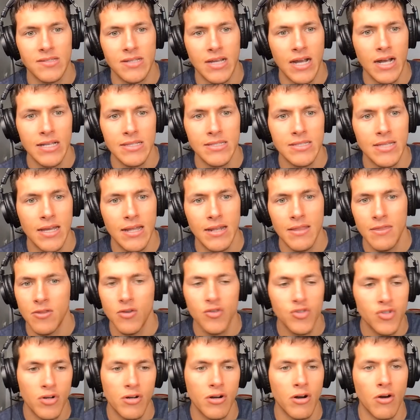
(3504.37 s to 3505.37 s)
content,
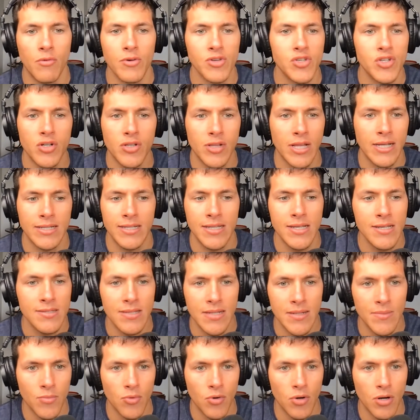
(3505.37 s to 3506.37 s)
those aren't original ideas
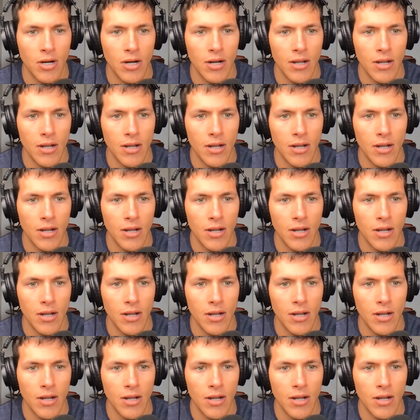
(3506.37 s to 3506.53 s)
anymore.